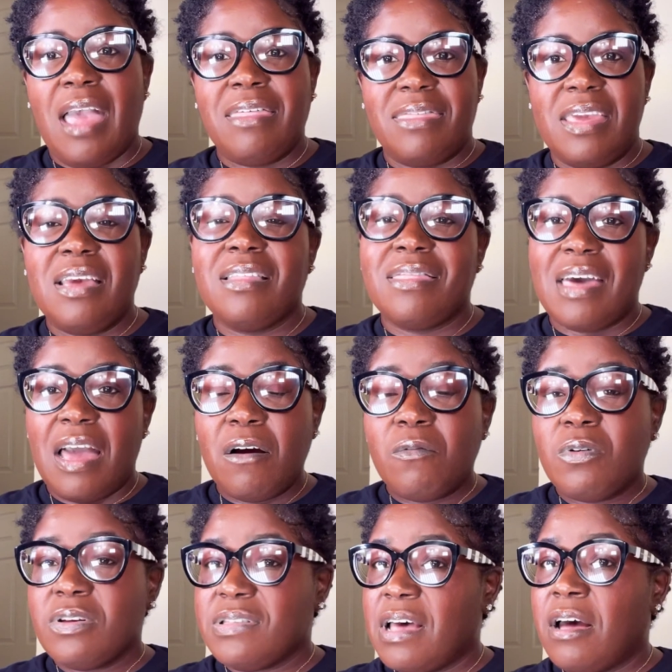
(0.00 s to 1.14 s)
think that
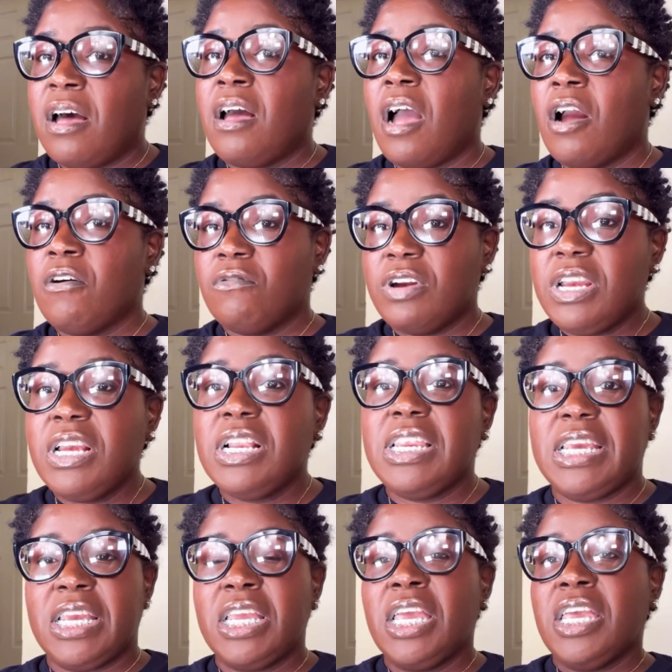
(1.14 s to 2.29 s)
was a
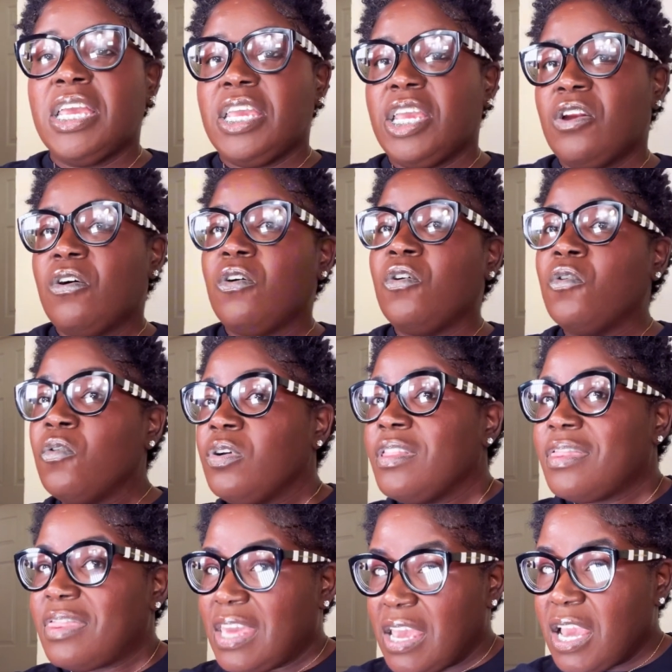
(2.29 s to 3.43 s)
really, good
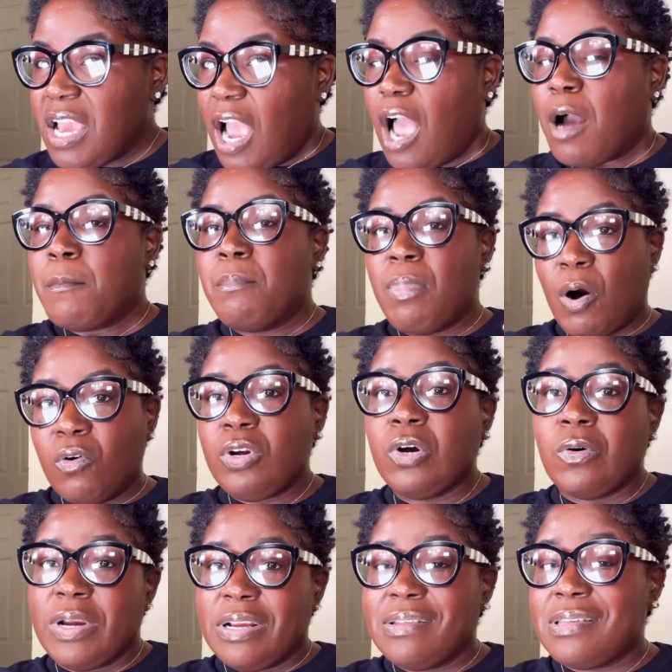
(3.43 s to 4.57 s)
thing about
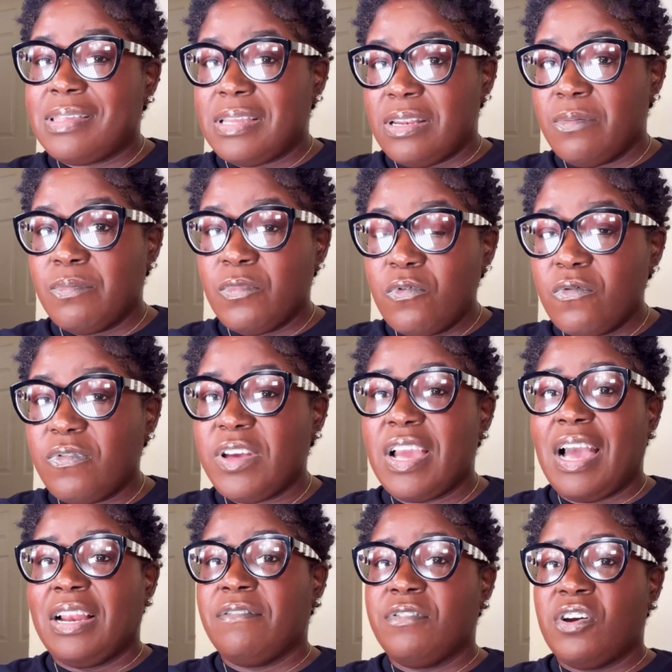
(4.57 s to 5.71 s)
going to see the movie.
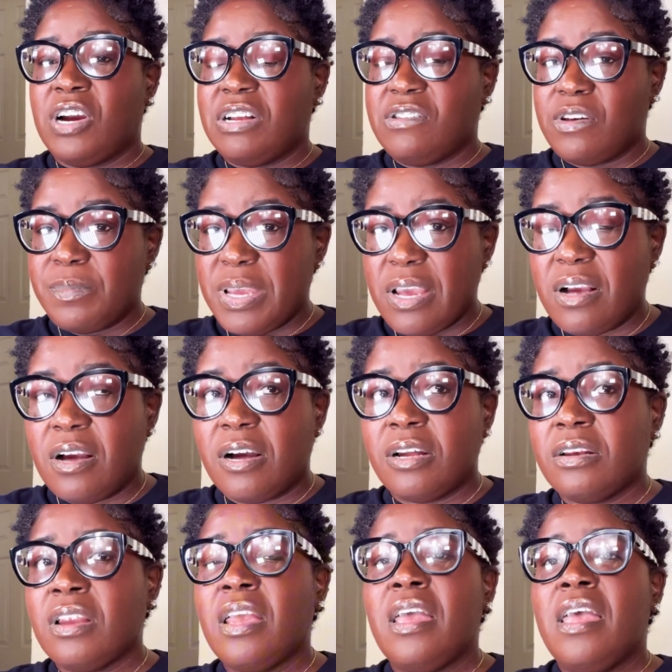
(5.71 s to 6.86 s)
And if you're a
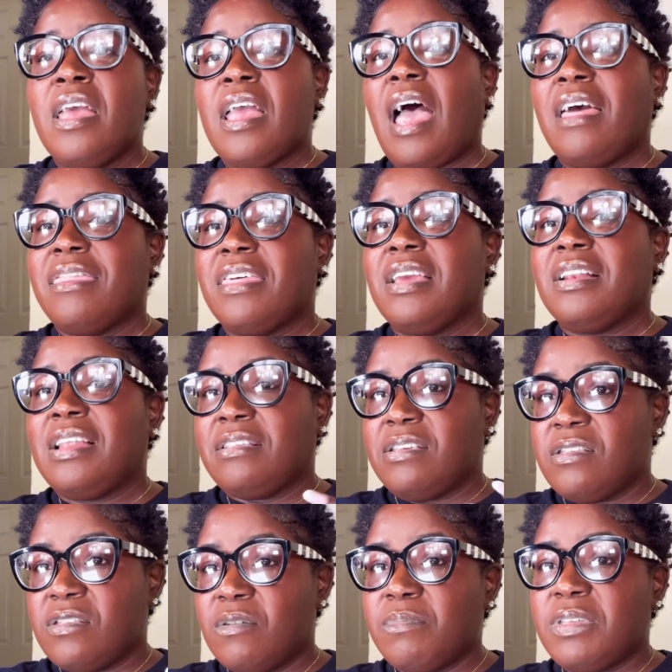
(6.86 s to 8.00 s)
Jamaican, I think that is
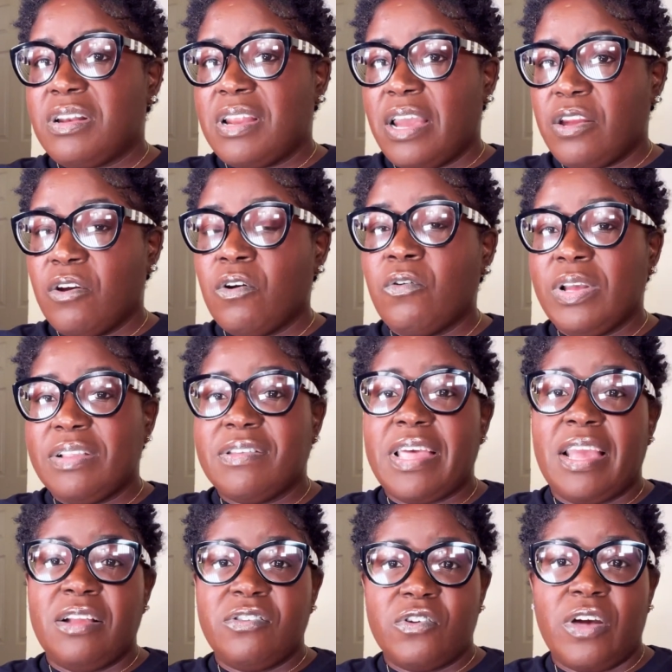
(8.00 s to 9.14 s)
something that you're going to
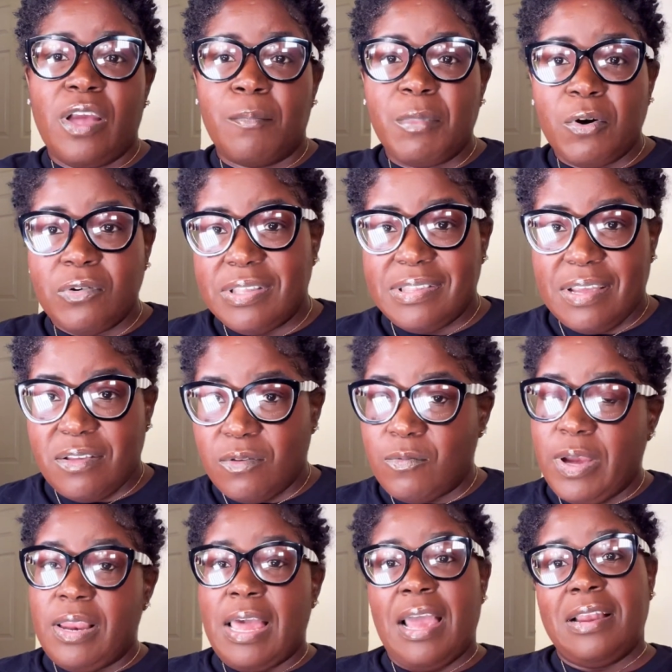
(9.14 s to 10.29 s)
enjoy about it as
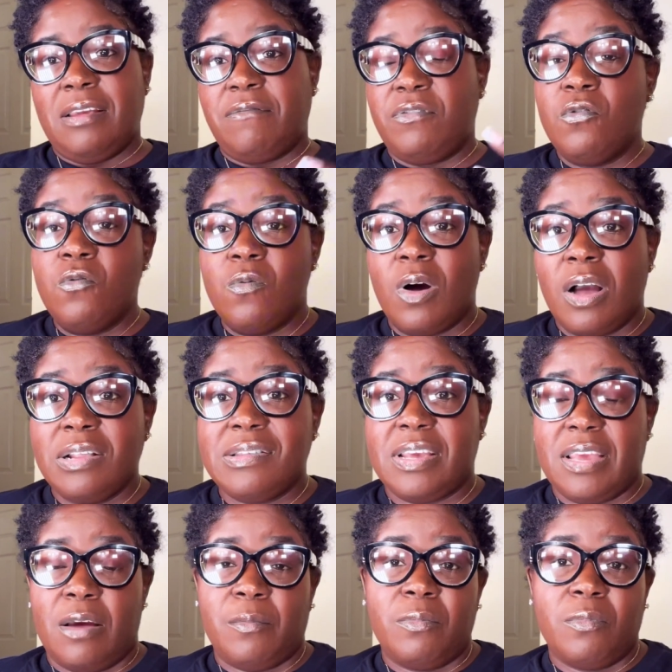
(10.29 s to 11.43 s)
well. And if you want, you
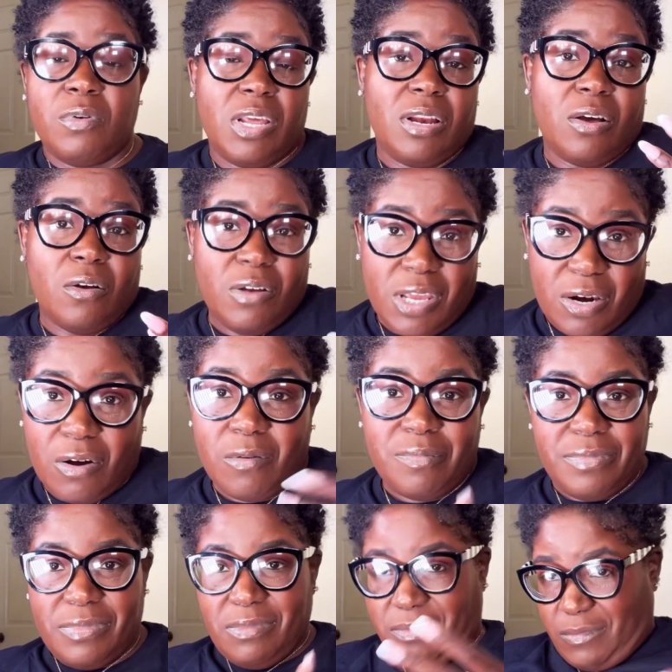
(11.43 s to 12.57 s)
can,
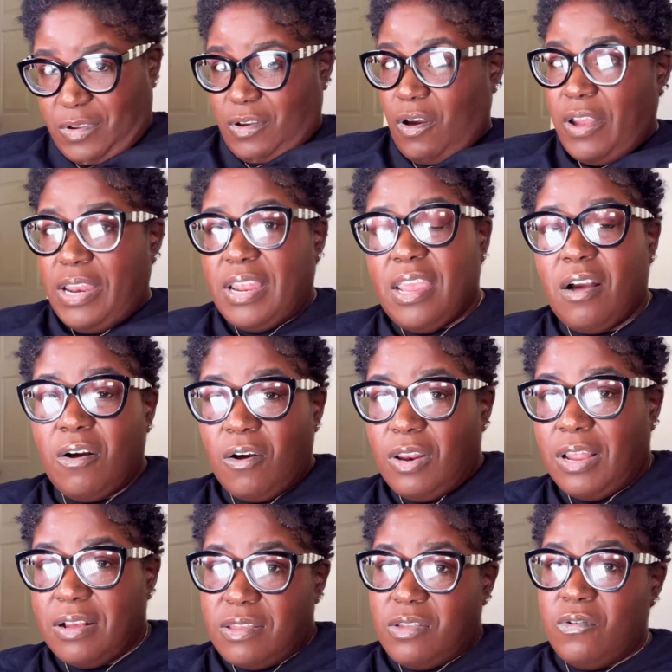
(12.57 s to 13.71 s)
go in your
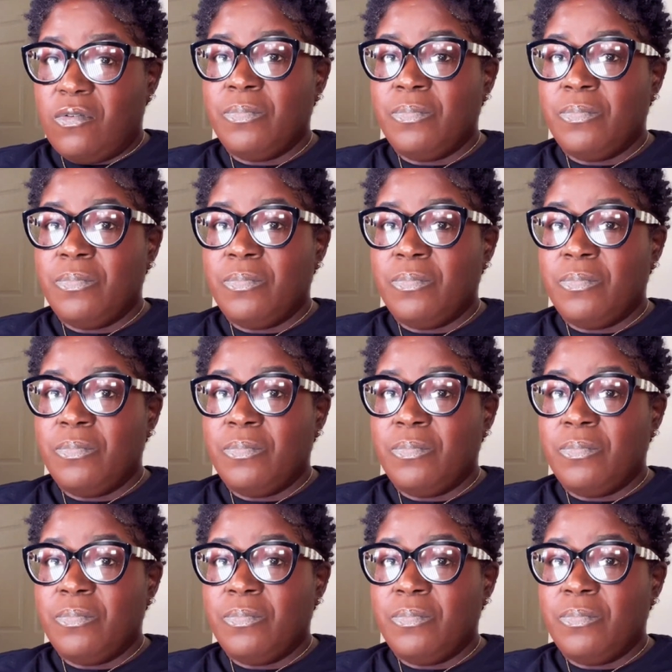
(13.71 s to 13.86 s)
colors too.